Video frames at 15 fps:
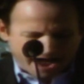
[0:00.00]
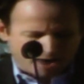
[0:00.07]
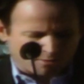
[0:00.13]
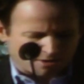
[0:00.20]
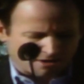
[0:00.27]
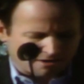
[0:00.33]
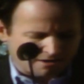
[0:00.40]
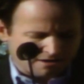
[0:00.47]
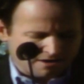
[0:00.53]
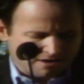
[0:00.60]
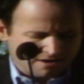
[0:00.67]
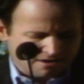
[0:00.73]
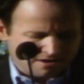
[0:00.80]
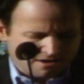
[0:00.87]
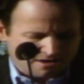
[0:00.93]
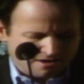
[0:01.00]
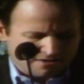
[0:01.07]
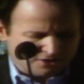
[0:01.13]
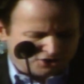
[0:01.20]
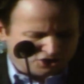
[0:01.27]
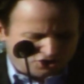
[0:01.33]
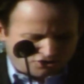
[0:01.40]
power,
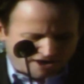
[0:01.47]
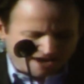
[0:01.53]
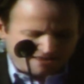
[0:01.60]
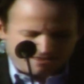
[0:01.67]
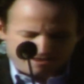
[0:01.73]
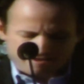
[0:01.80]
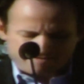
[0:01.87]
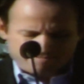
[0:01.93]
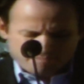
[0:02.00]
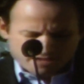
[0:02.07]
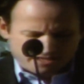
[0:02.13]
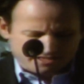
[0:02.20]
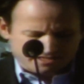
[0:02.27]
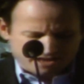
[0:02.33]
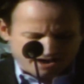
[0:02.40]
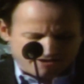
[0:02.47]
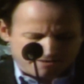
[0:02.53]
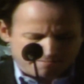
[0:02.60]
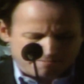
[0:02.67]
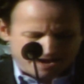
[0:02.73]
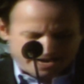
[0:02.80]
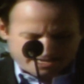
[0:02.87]
the strength of
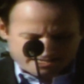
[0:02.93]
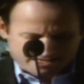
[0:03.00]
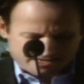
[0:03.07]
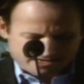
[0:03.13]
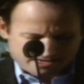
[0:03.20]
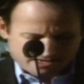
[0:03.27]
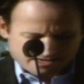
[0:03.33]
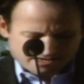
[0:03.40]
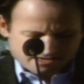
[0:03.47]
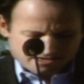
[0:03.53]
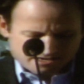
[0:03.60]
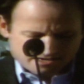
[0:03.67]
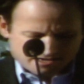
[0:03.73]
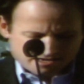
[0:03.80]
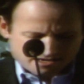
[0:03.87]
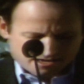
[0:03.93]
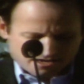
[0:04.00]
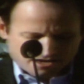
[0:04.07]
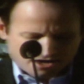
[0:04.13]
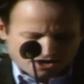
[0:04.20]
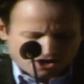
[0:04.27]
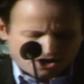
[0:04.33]
military might.
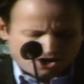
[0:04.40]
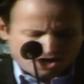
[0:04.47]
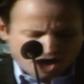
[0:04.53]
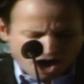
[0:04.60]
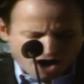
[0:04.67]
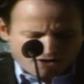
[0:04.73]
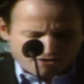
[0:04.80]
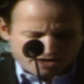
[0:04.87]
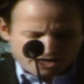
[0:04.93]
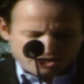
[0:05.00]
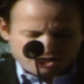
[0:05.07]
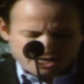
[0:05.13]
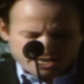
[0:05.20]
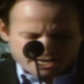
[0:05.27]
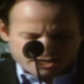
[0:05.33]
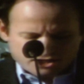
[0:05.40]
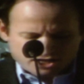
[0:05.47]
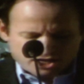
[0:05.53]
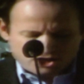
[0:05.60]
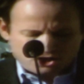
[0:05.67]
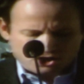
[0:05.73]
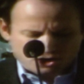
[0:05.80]
Courage
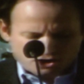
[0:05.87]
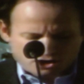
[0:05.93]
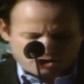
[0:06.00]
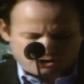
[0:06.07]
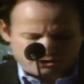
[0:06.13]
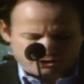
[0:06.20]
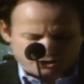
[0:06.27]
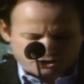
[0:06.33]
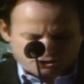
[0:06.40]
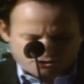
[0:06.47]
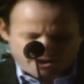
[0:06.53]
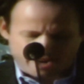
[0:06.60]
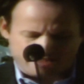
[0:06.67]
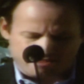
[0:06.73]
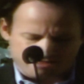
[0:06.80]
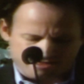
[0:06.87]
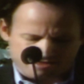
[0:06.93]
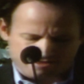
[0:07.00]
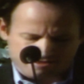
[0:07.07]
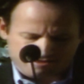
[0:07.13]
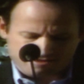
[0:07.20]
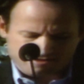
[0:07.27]
is internal
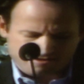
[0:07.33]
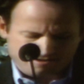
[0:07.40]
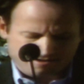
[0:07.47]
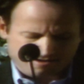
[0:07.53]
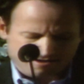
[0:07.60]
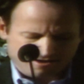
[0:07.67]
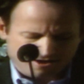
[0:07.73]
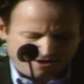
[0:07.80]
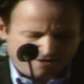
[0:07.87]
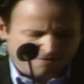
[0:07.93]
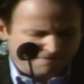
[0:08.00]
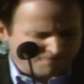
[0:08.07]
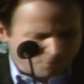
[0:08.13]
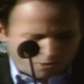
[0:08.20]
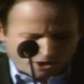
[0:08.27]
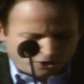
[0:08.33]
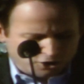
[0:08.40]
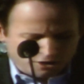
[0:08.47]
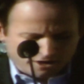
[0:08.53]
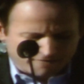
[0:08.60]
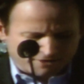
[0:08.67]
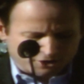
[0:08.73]
strength, the
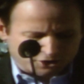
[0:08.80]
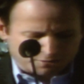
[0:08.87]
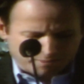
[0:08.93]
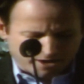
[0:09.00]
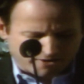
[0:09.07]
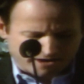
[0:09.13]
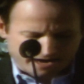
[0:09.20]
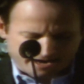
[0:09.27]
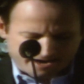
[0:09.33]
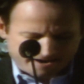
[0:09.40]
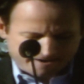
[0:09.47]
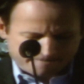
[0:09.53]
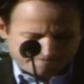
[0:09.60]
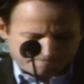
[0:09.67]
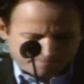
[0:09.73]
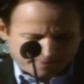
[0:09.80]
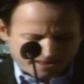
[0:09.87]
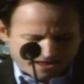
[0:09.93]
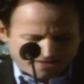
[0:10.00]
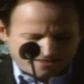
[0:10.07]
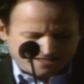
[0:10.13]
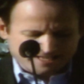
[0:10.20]
fortitude of the spirit,
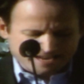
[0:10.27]
the